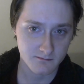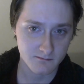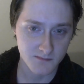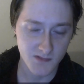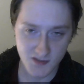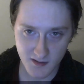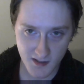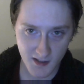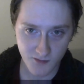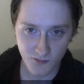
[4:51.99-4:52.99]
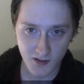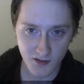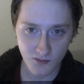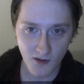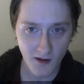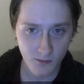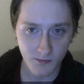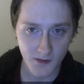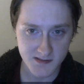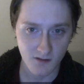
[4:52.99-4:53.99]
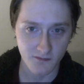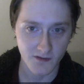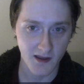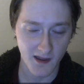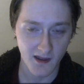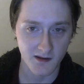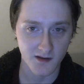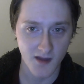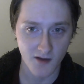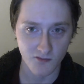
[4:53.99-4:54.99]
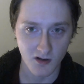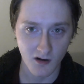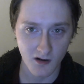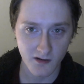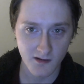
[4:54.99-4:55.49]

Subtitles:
there's nothing I can really do to help myself in that regard.